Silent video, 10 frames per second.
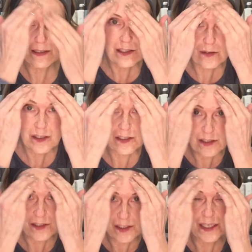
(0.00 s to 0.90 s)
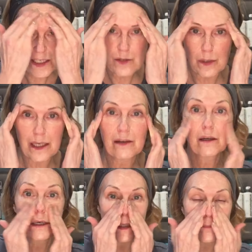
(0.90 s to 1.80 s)
So this is the stage where
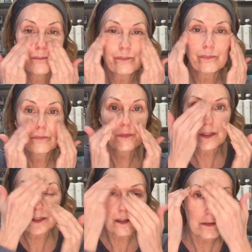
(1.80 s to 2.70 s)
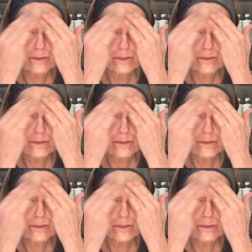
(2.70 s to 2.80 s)
I'm, you know,